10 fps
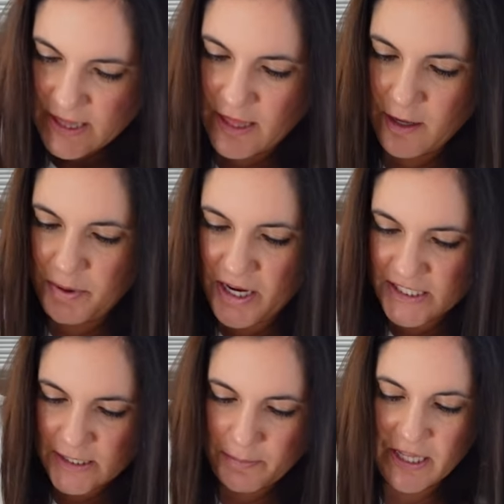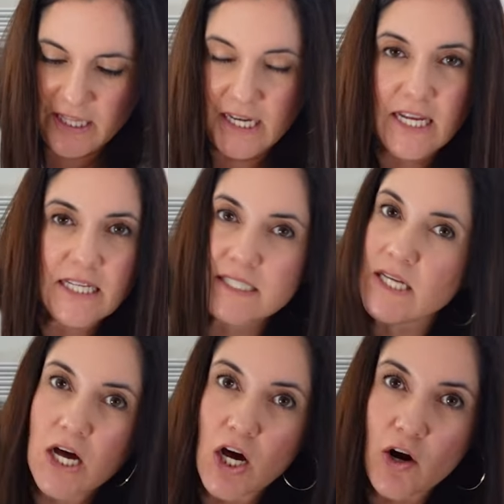The possibilities
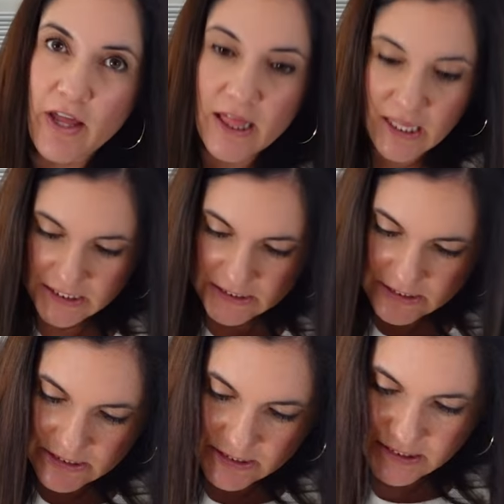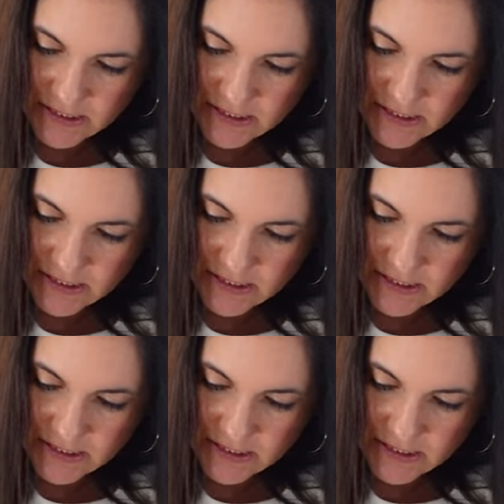are endless.